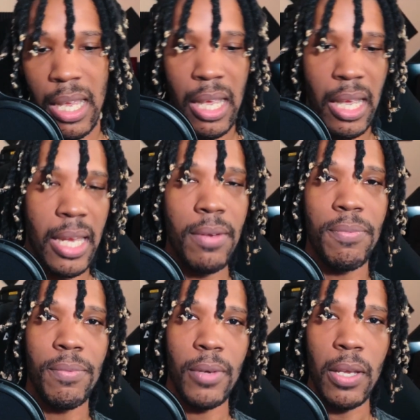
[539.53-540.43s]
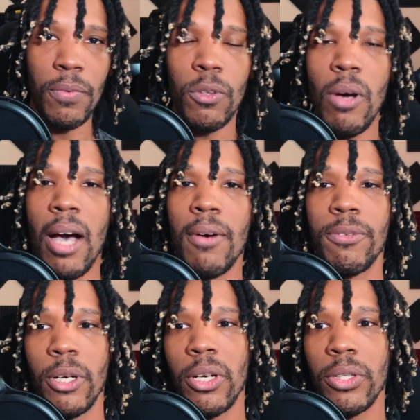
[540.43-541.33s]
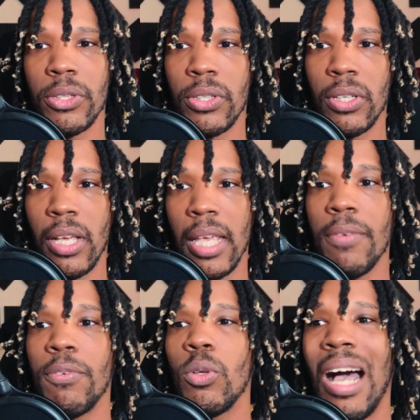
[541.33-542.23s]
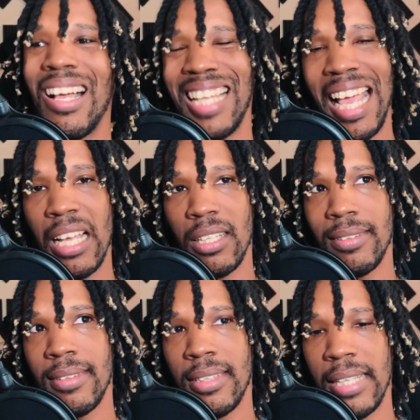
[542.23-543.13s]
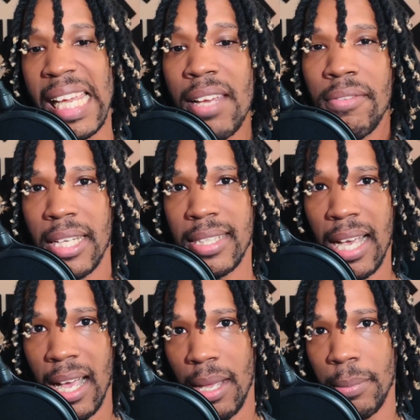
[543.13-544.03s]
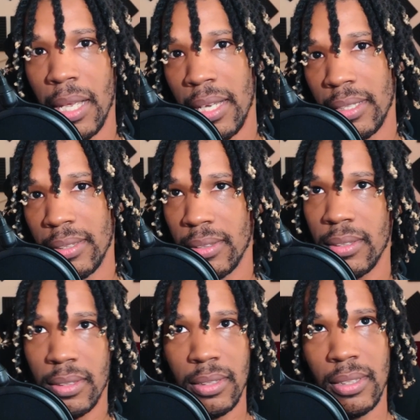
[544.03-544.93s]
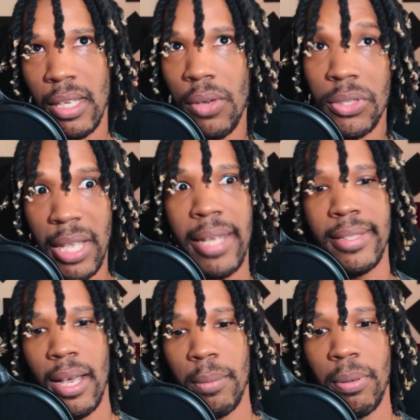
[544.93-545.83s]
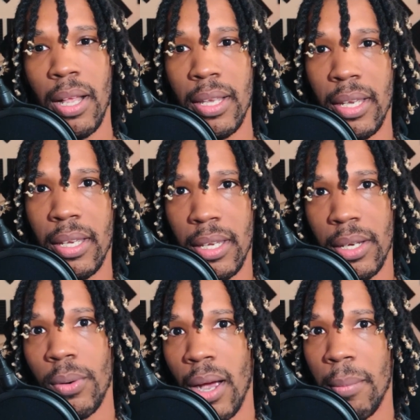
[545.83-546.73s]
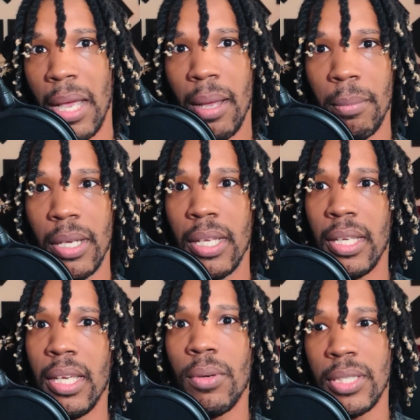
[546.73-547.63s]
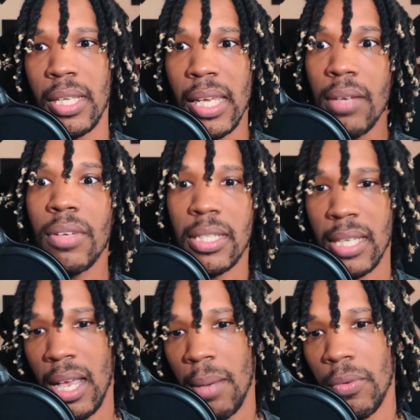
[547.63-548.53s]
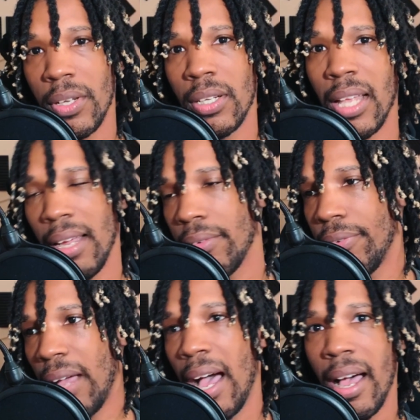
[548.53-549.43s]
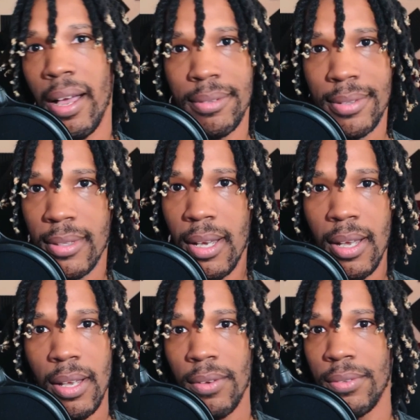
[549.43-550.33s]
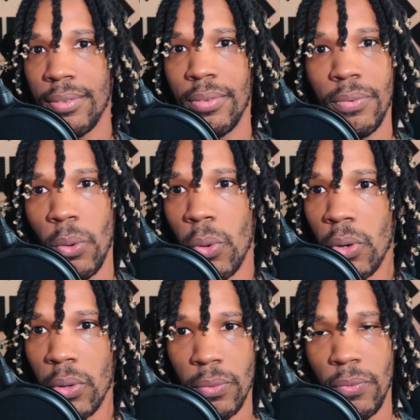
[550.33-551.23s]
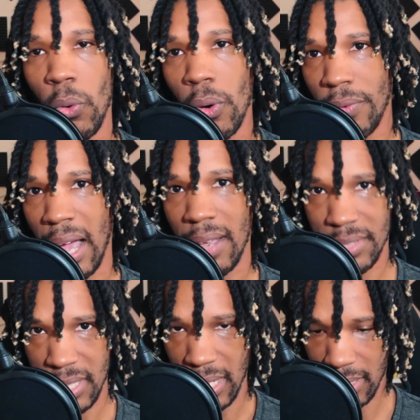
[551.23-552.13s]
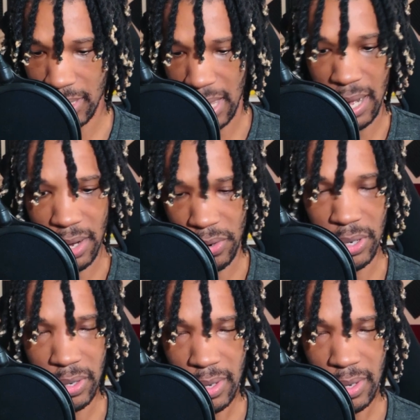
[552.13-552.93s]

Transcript: He flew out first. He flew like evening time, like it was nighttime probably in here where I'm at, but it was evening time over there, like 4, 5, 6 in that area.